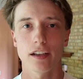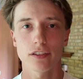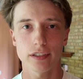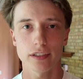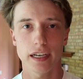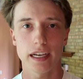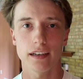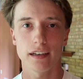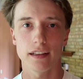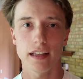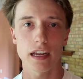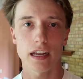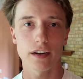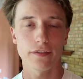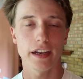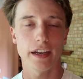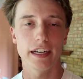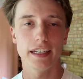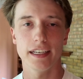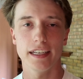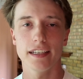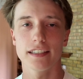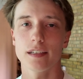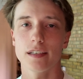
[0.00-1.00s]
also had a lot of
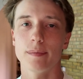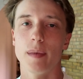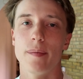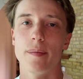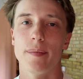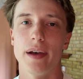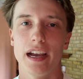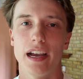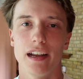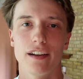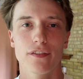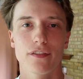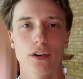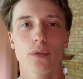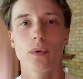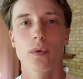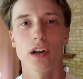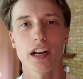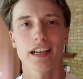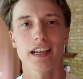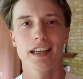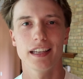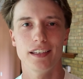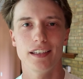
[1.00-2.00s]
ideas in my mind for
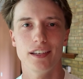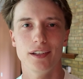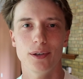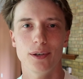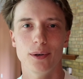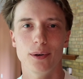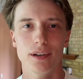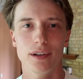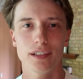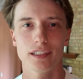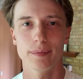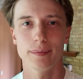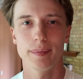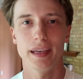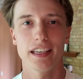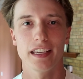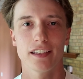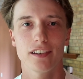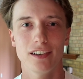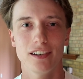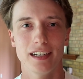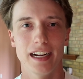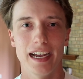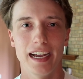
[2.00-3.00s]
what I could do to
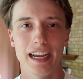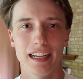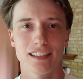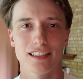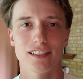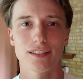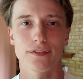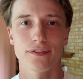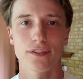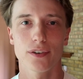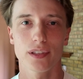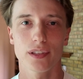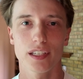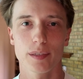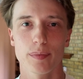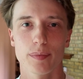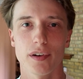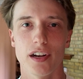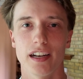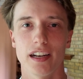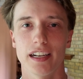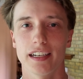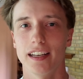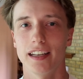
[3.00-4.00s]
make good ads for this
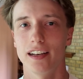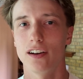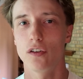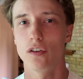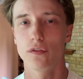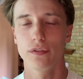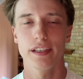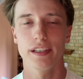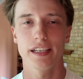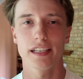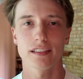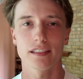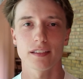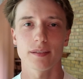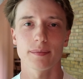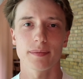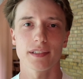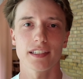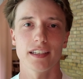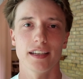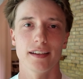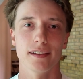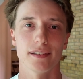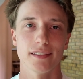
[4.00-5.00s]
product and hopefully get some
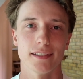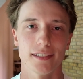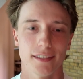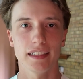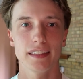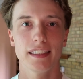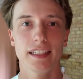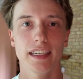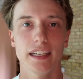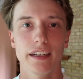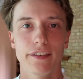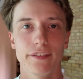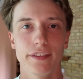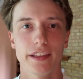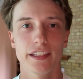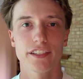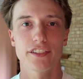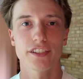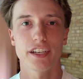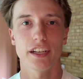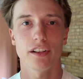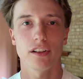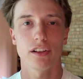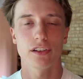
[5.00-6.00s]
sales. At the end of this
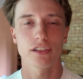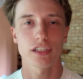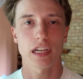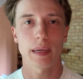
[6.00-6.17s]
challenge,